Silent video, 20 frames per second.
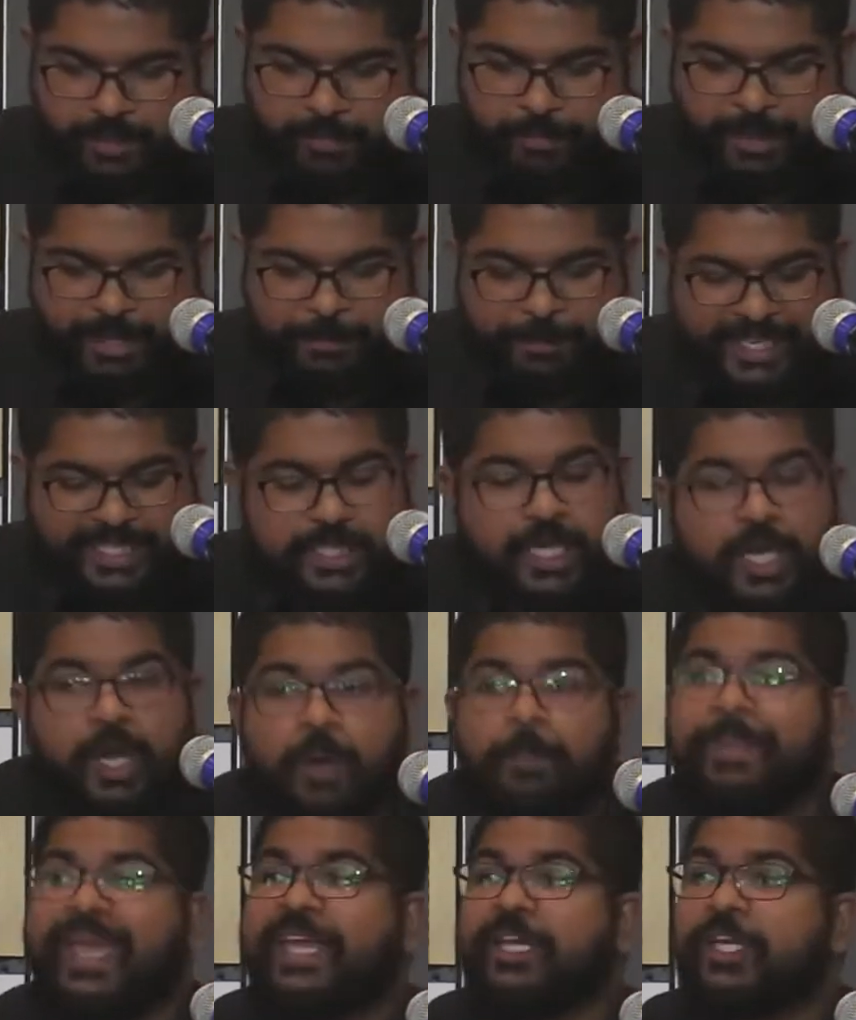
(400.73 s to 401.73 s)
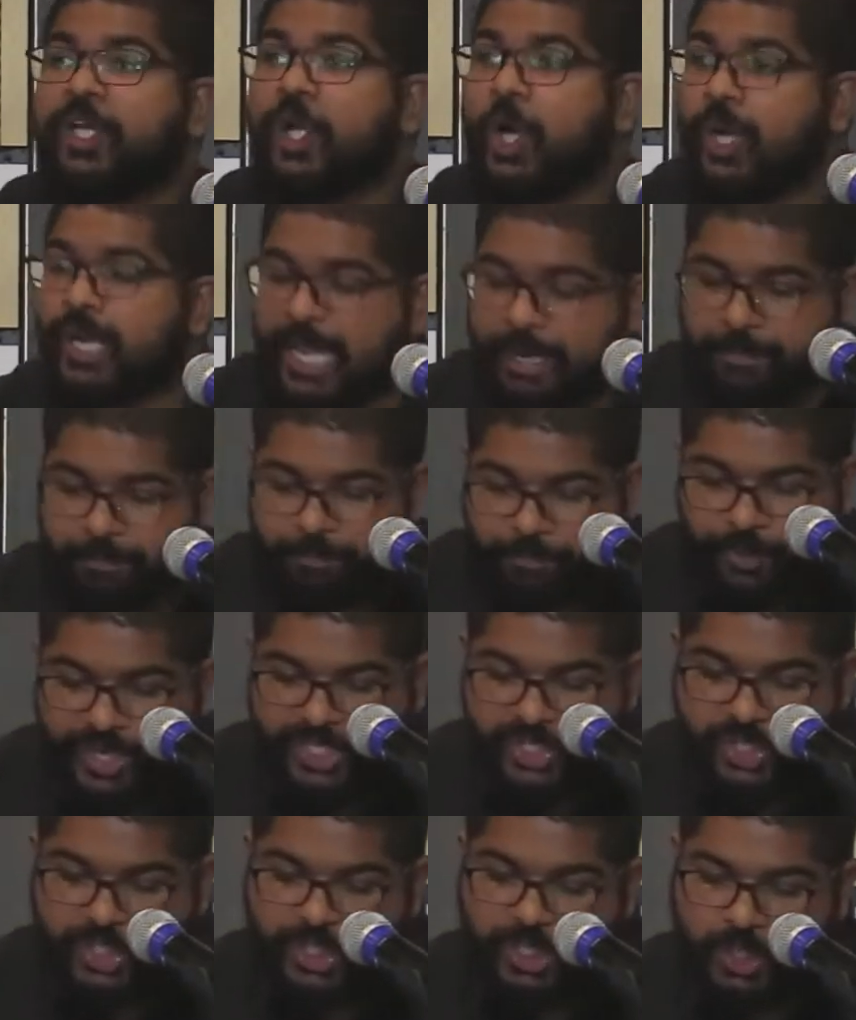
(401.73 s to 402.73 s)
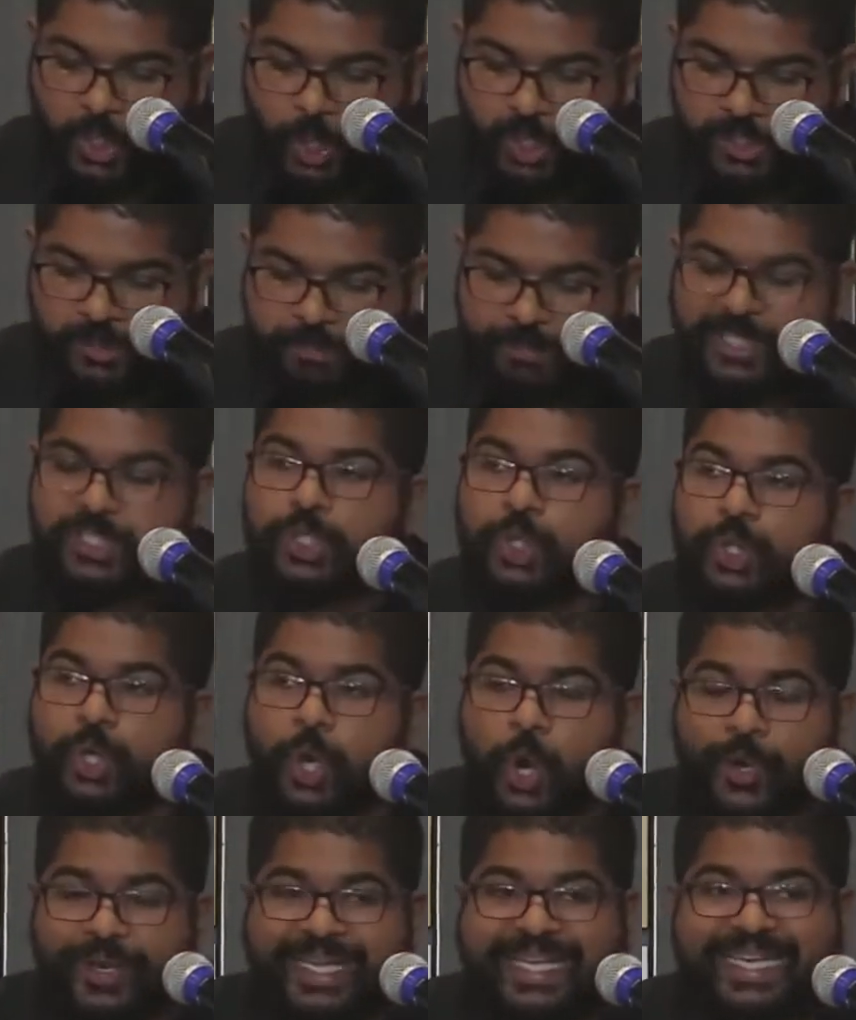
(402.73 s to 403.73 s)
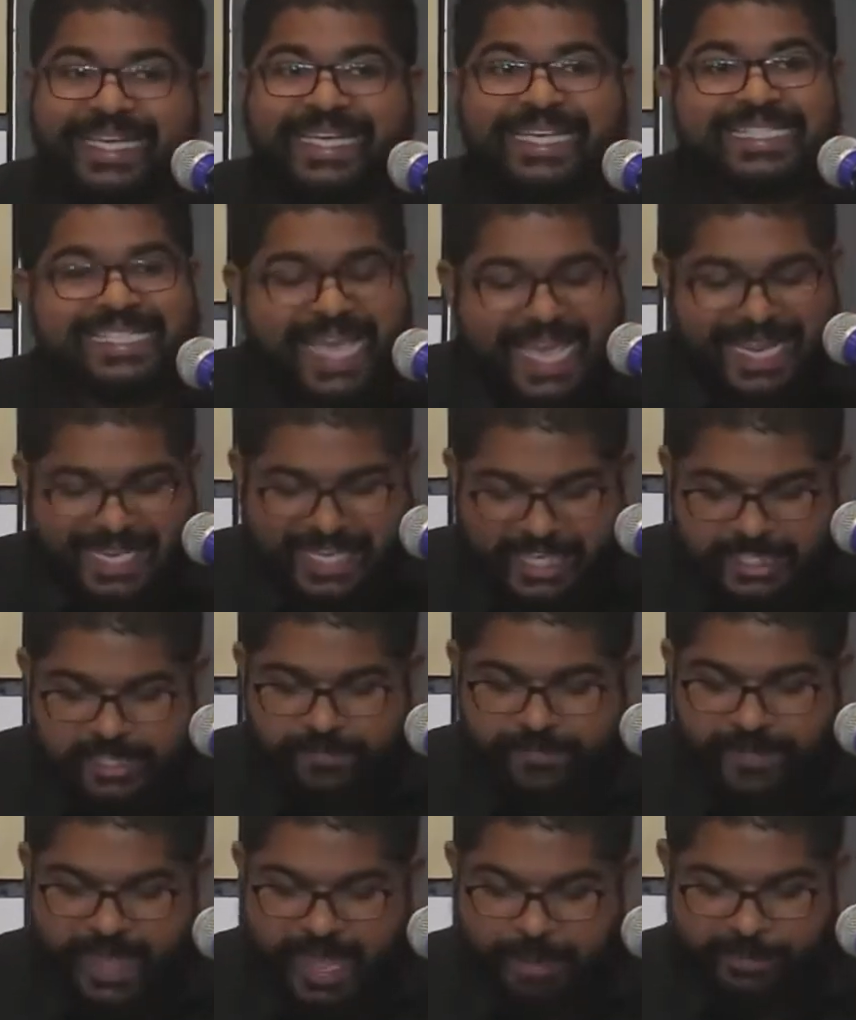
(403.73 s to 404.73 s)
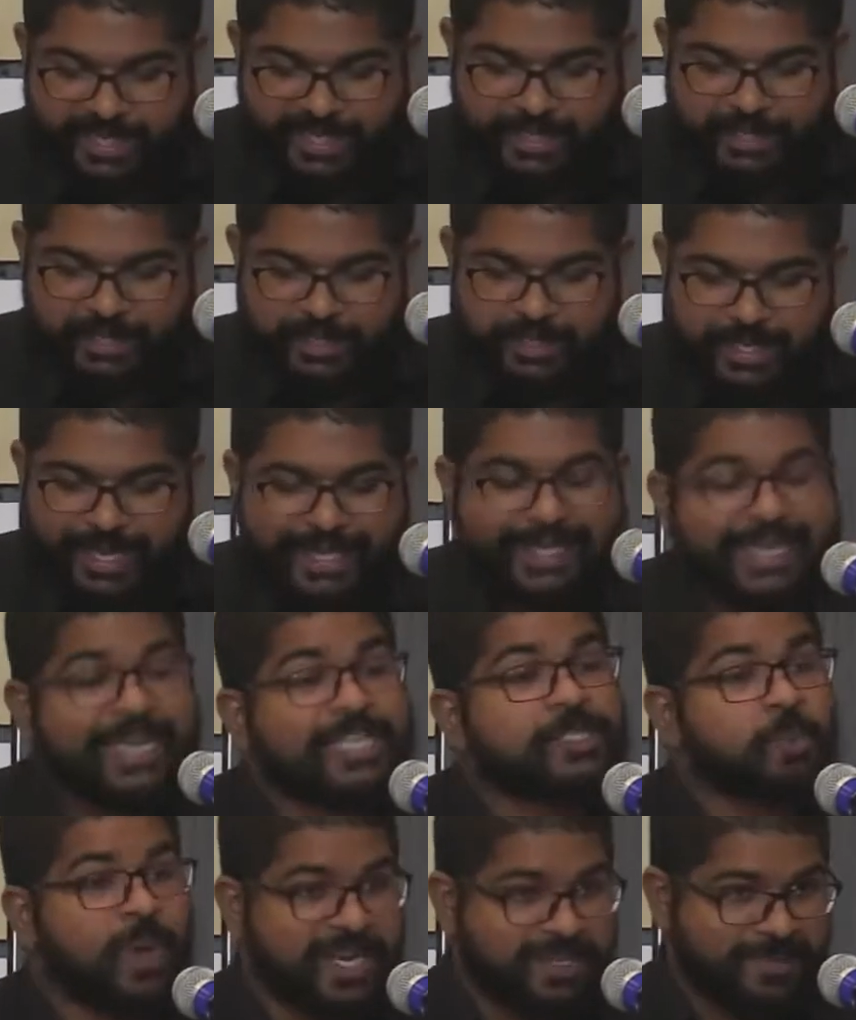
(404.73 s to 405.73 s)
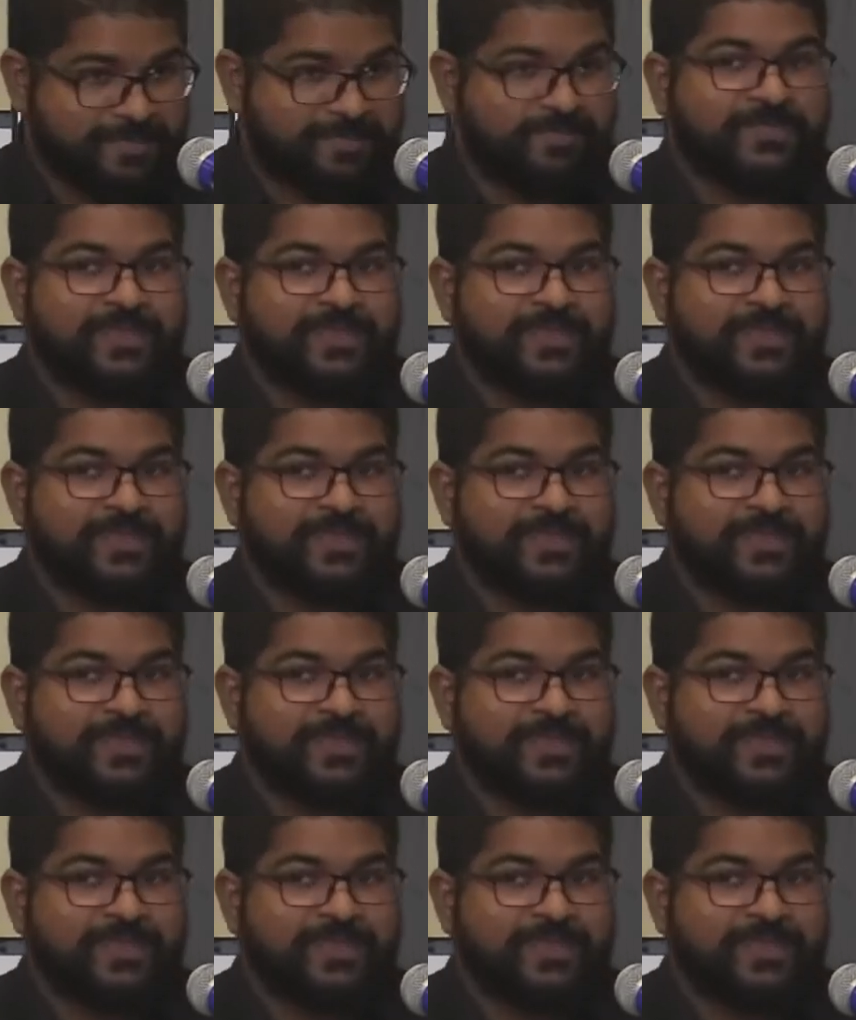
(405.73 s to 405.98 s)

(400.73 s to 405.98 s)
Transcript: But Peter obeyed God and preached the gospel to Cornelius and his family. And guess what?